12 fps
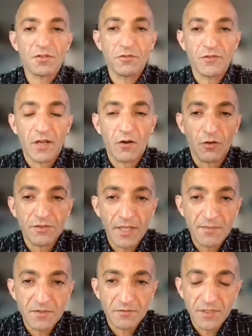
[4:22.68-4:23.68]
you've got all
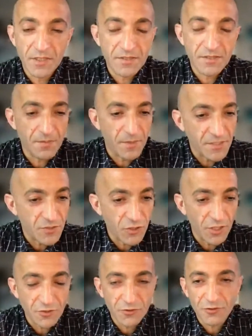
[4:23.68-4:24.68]
types of data,
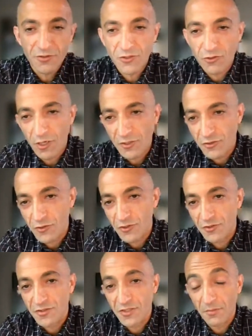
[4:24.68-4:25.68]
semi-structured,
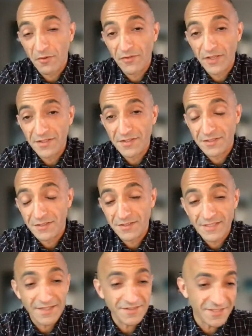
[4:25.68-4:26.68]
structured, some of it's
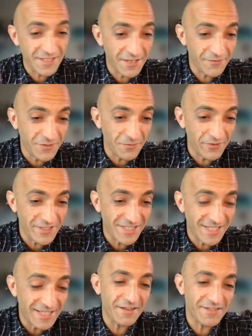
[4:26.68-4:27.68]
sensitive, some of it's
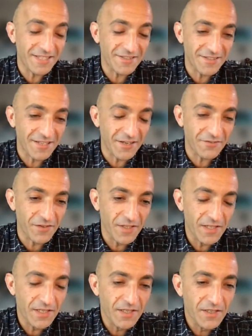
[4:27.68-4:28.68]
less sensitive.
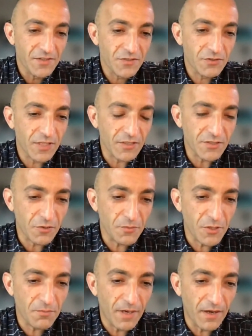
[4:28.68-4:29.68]
So tell us a little
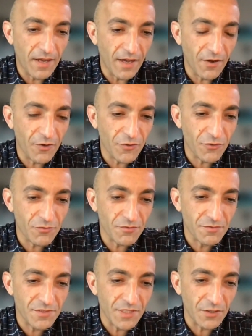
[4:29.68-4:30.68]
bit about how you
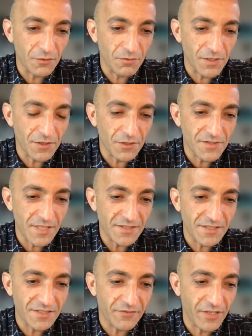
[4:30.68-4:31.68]
deal with the
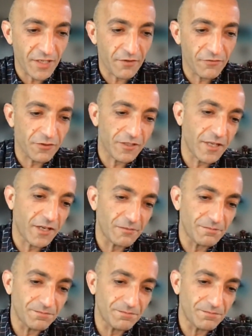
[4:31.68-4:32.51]
sensitivity of your data.